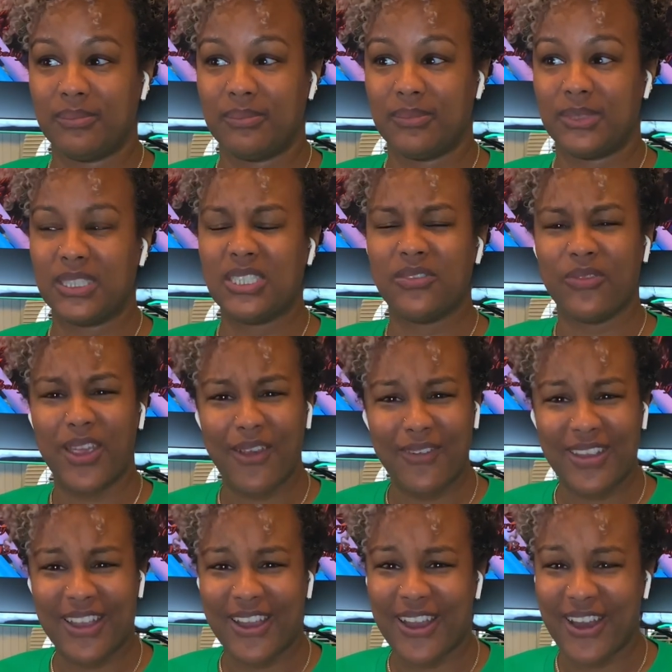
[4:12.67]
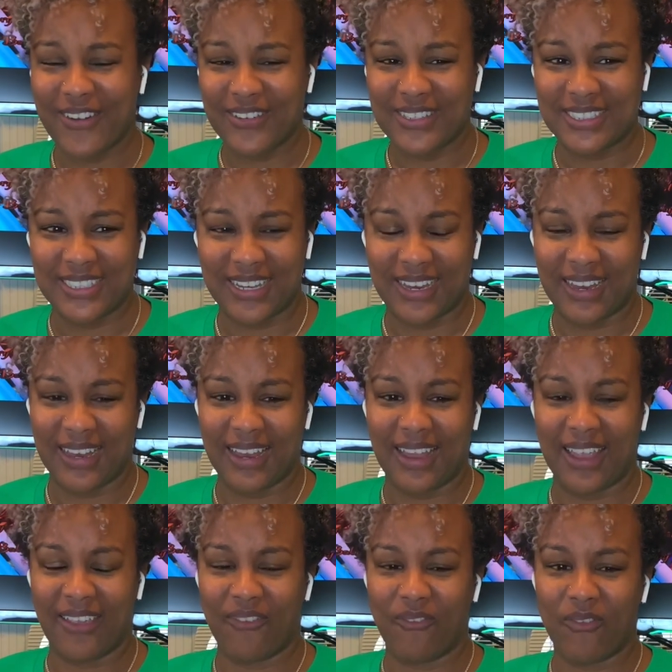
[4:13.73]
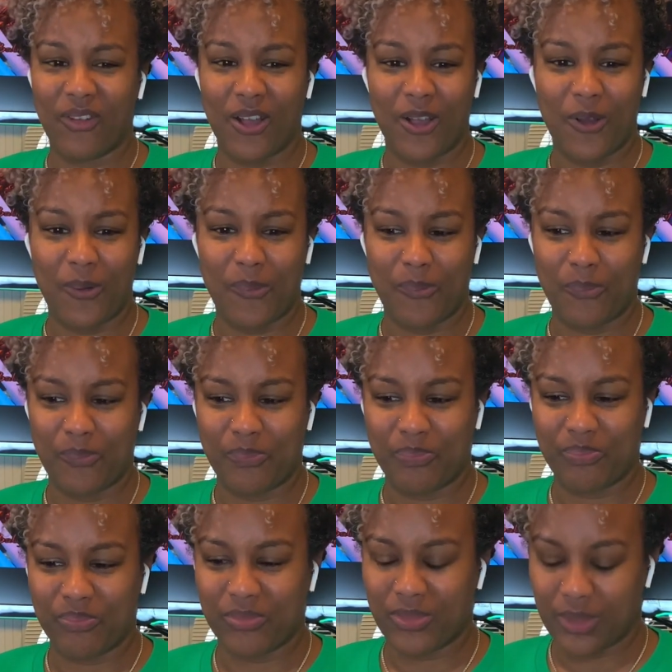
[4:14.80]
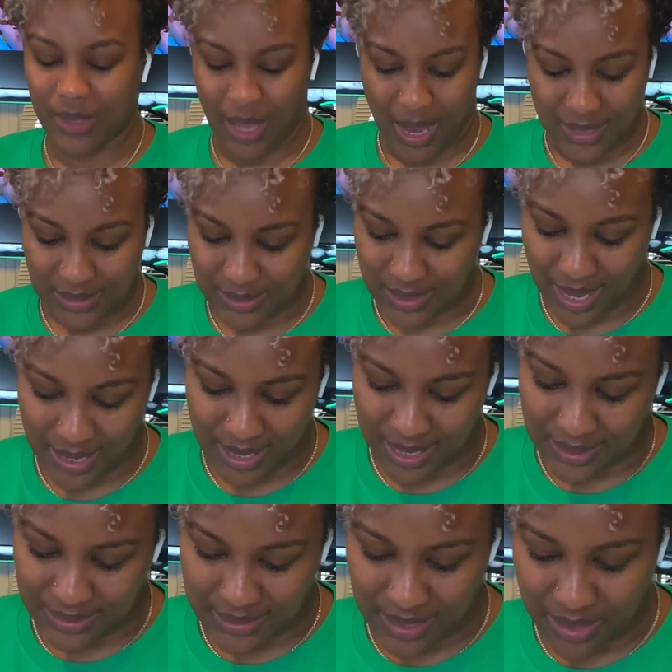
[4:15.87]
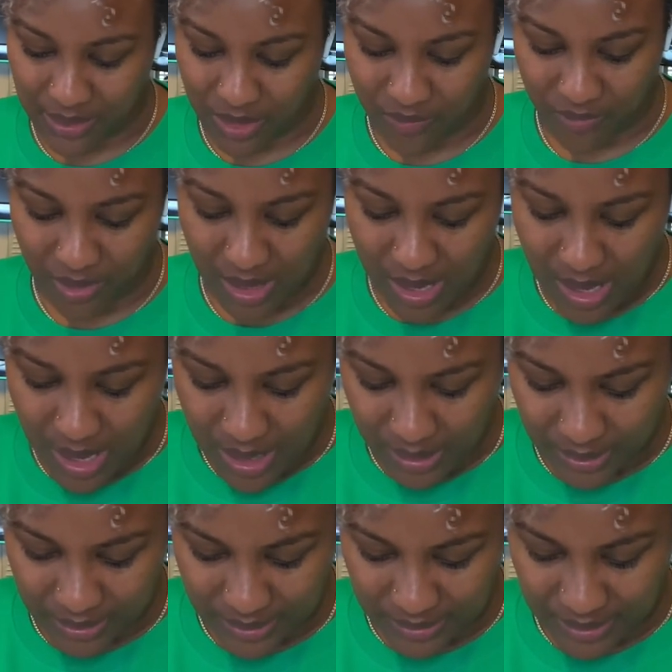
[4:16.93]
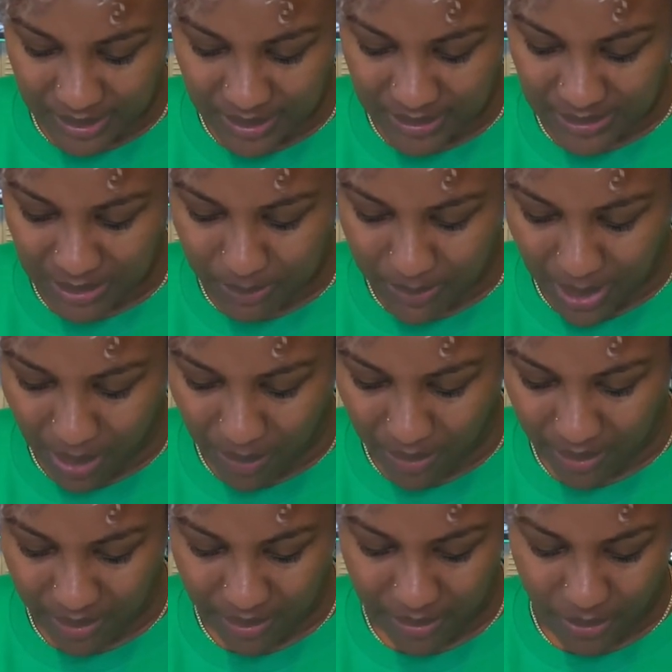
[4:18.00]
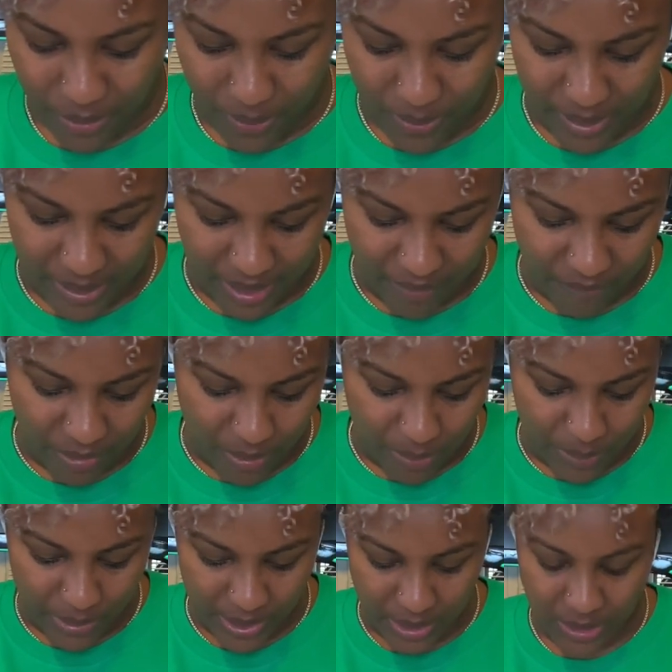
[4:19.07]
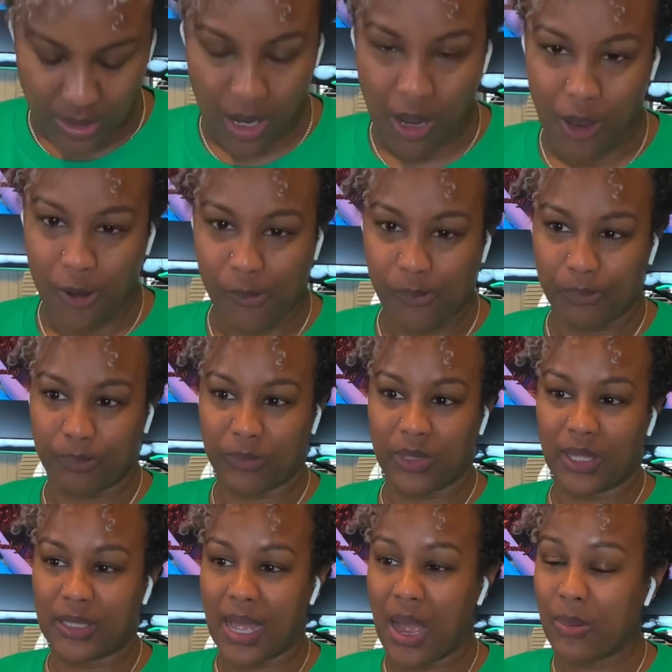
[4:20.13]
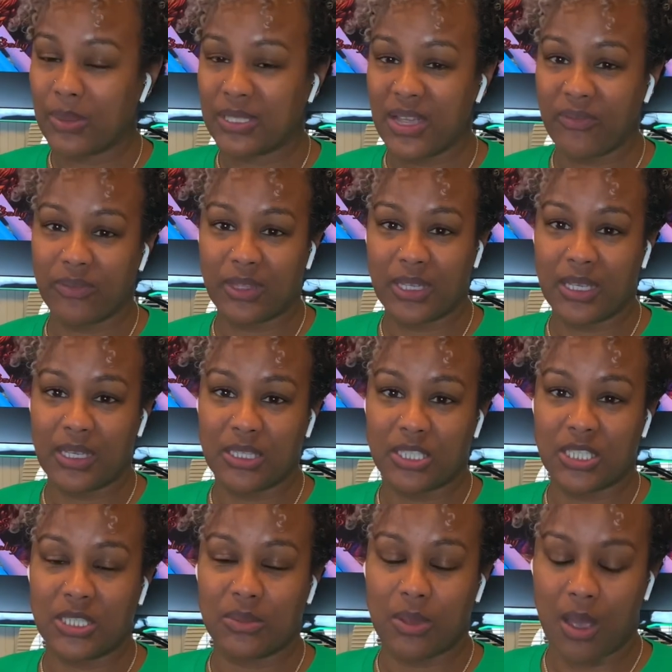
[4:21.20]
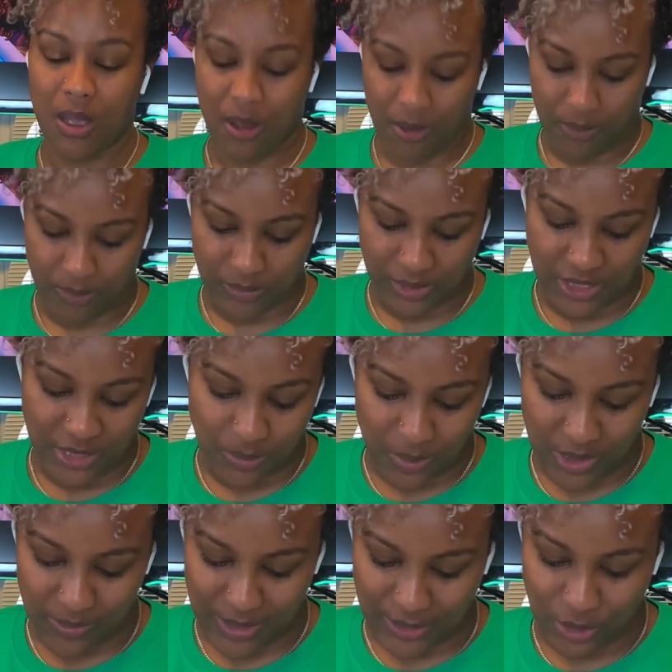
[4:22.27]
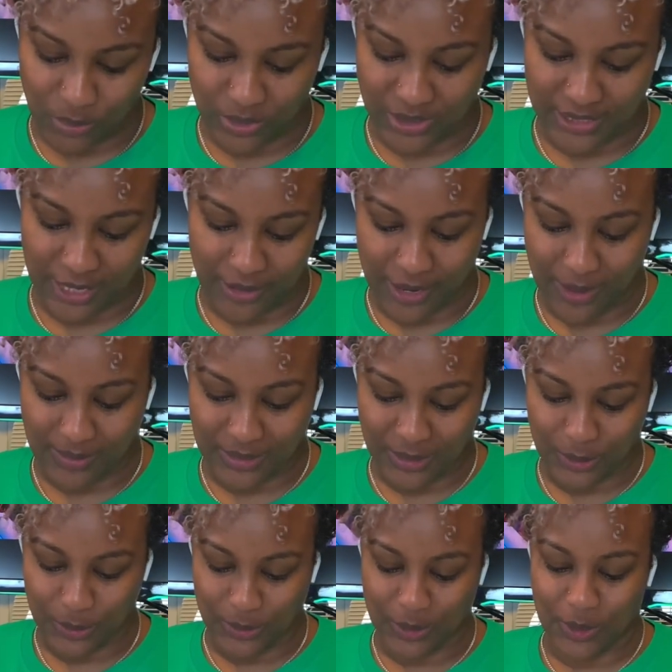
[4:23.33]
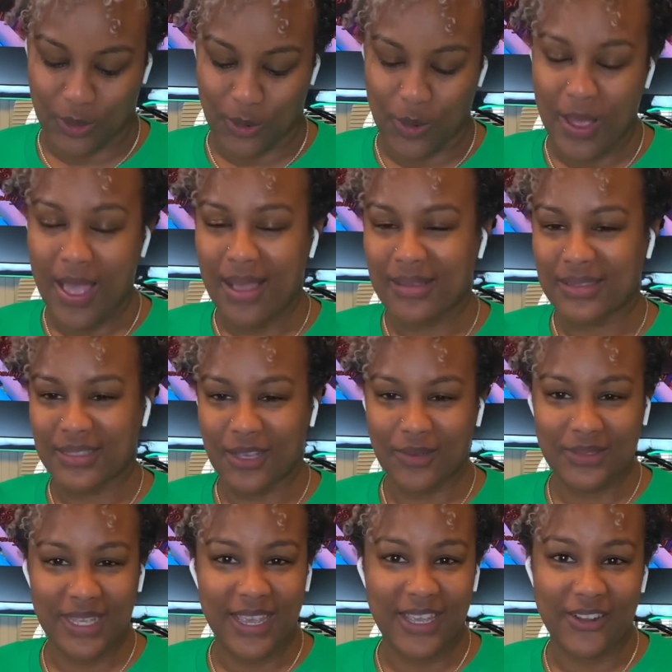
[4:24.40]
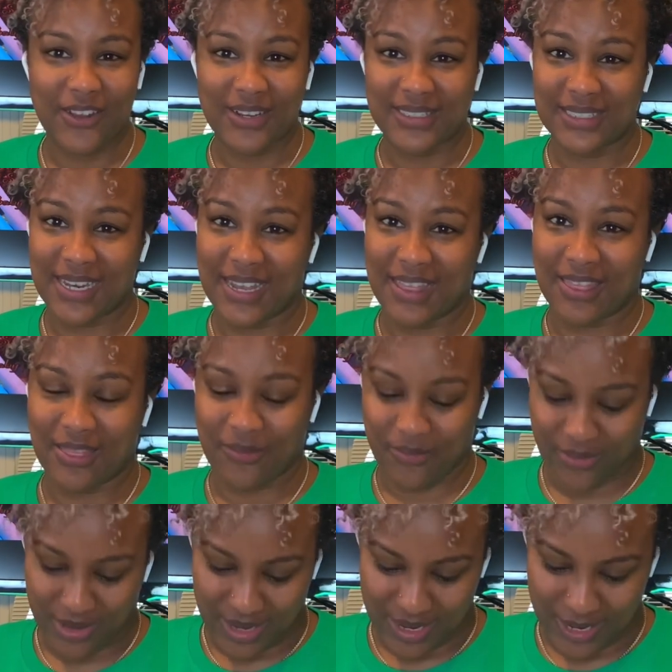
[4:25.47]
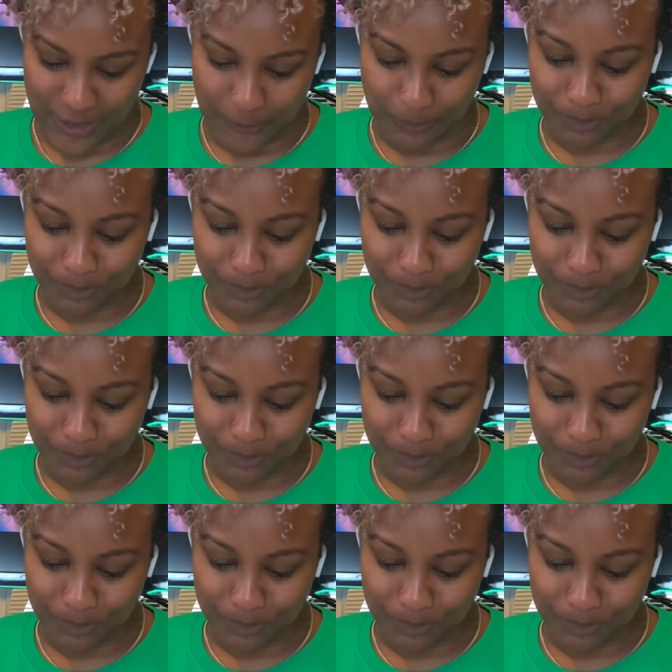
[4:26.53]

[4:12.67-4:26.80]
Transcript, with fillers: she's very encouraging and um, I just I can't say enough good things about her or whatever. But um, I would definitely she's um she's one of my super shout outs too. So Zelda NRJ3,